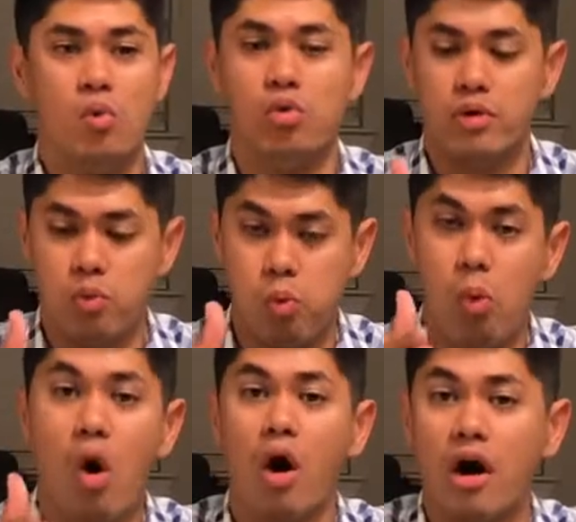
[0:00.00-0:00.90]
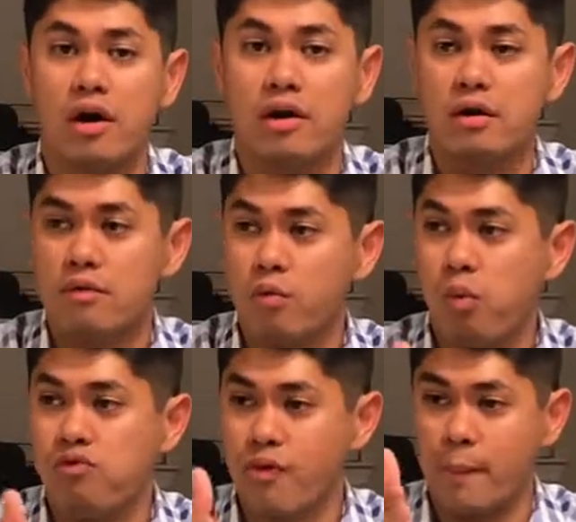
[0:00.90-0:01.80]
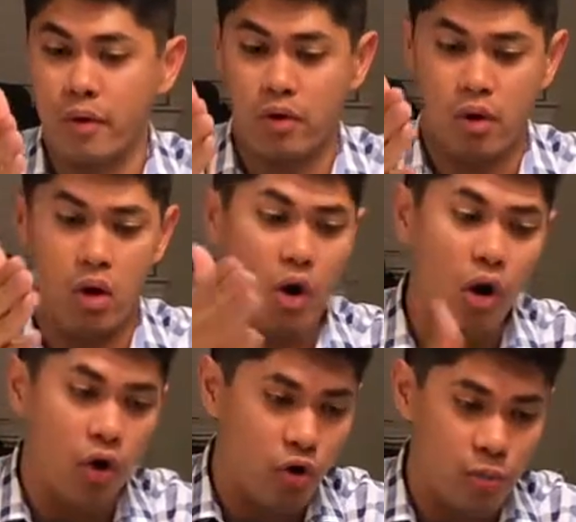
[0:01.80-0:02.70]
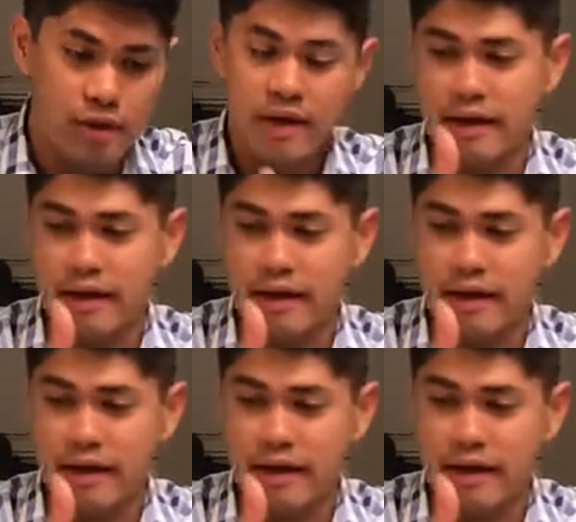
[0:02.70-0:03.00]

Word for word: would walk from her home